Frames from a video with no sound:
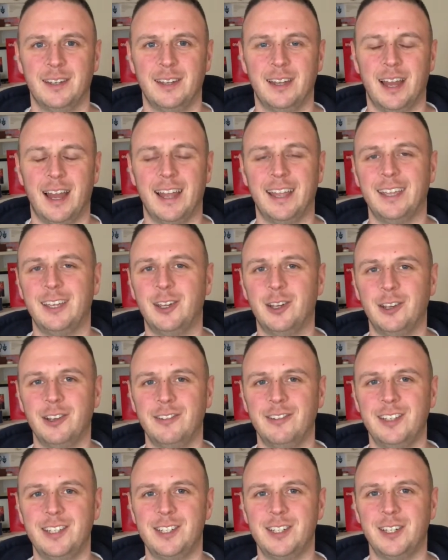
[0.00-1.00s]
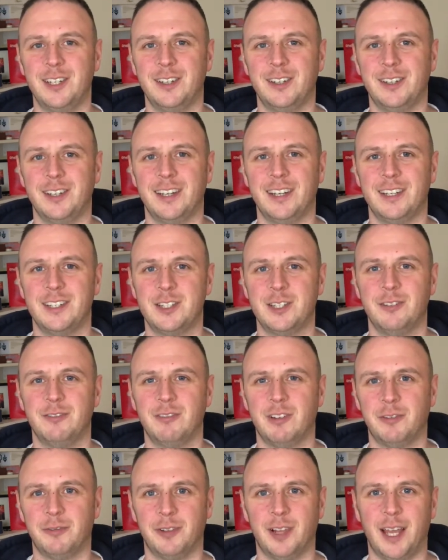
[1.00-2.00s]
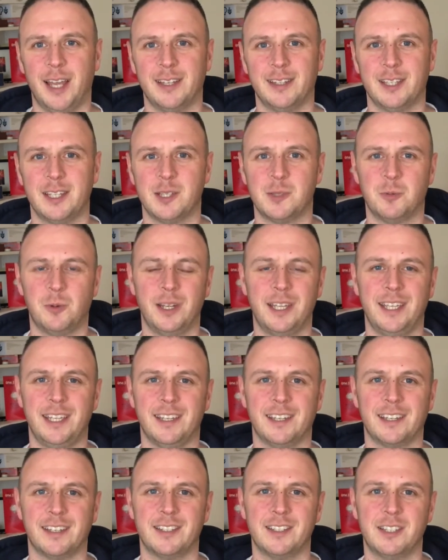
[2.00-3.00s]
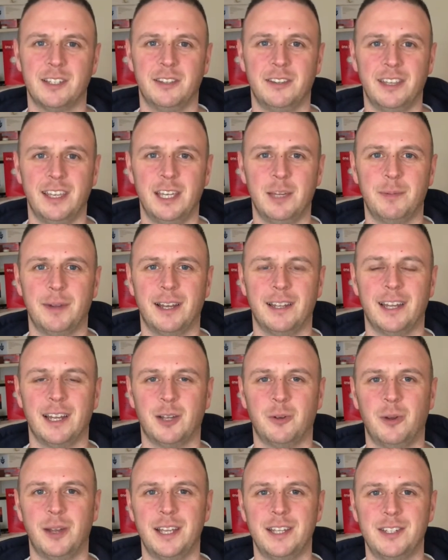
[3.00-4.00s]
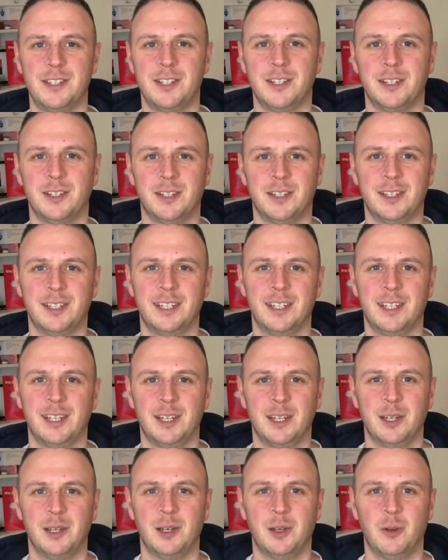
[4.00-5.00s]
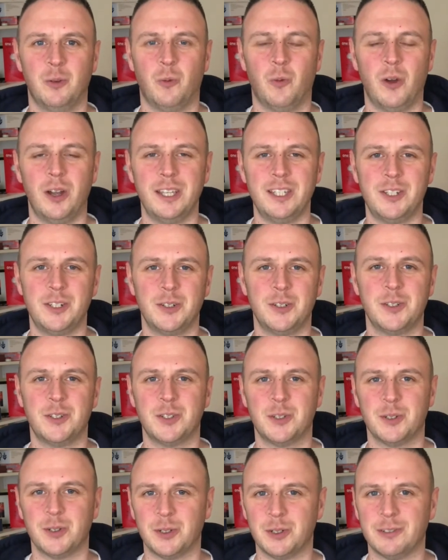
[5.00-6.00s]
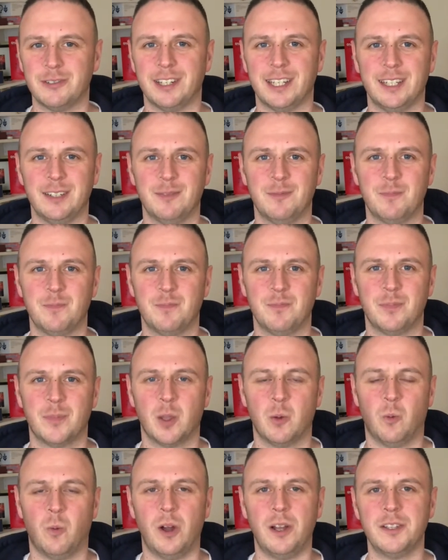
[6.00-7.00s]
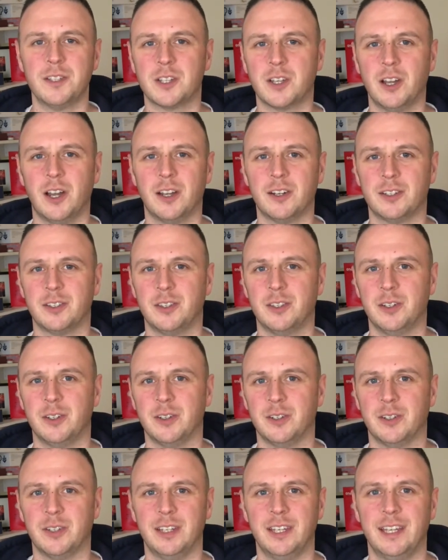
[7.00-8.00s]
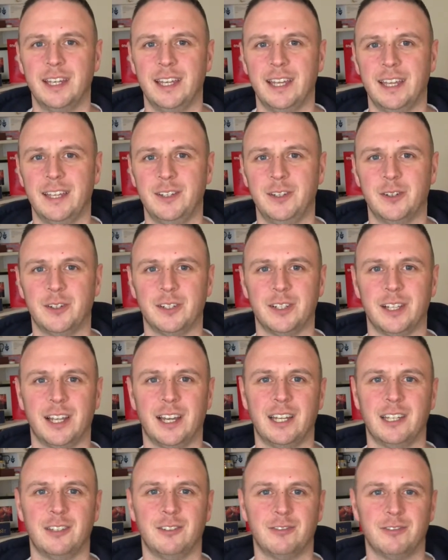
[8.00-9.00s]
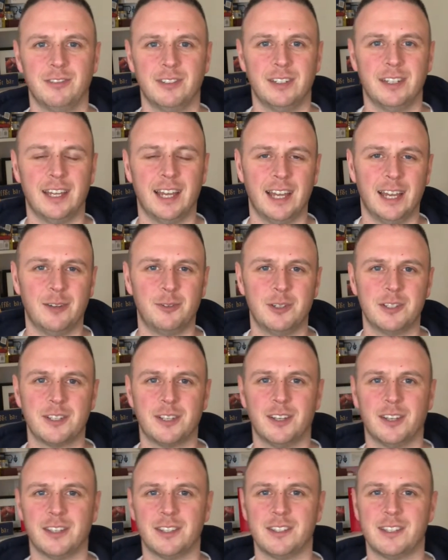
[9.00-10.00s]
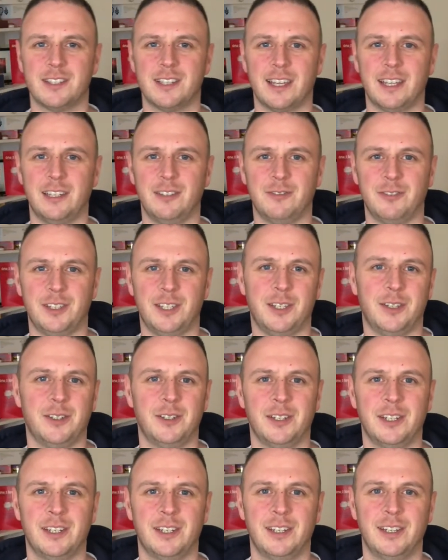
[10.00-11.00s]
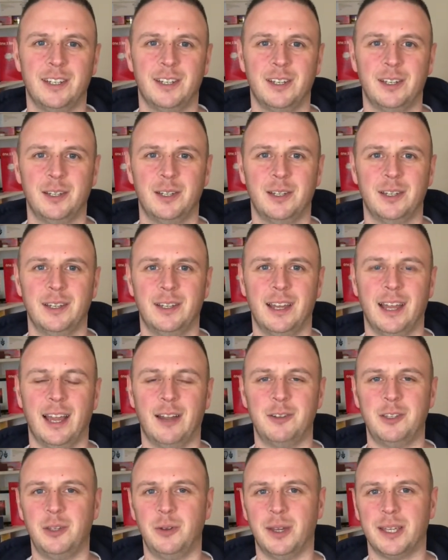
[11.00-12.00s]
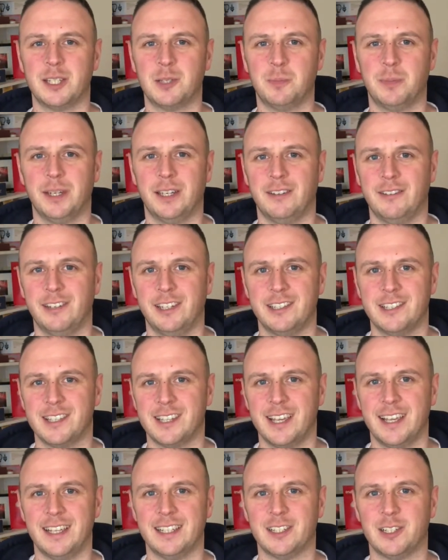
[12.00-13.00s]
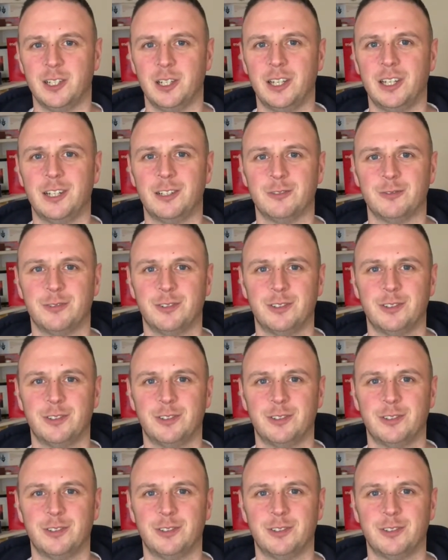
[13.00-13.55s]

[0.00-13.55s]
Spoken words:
I encourage you, as you reflect this week, to think about that question. What is your story? What has God done in your life? How has God saved you? How do you experience His love?